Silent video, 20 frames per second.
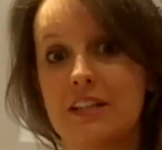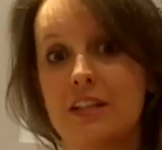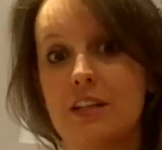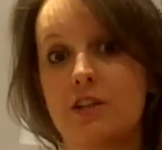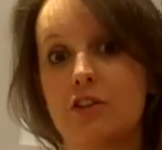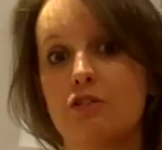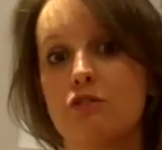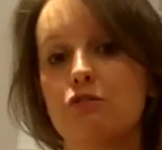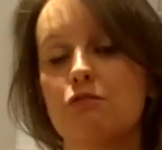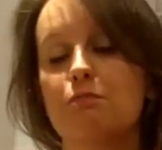that
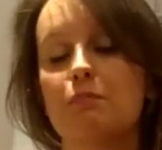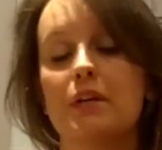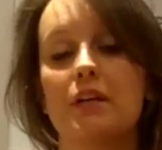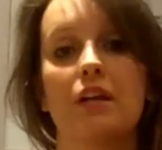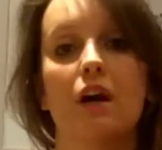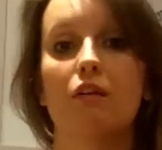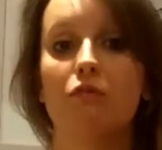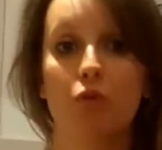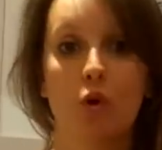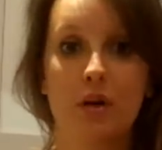you've been
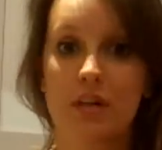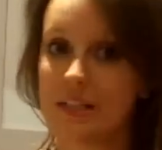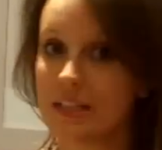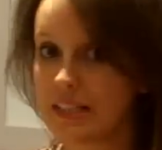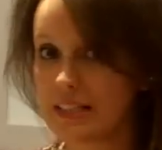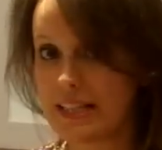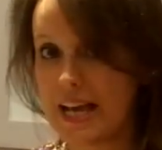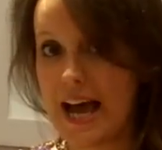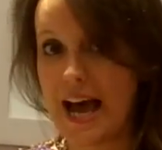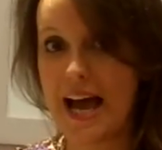
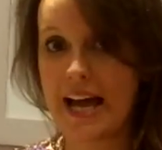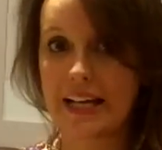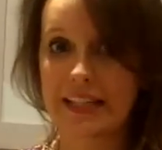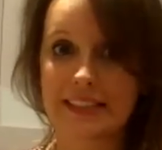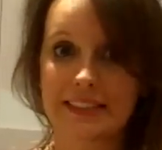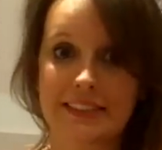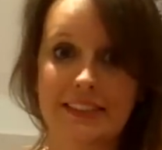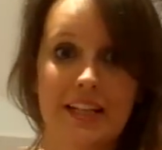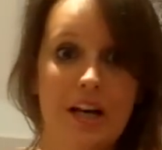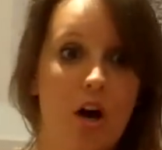avoiding
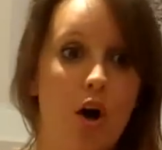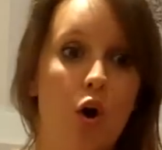tax,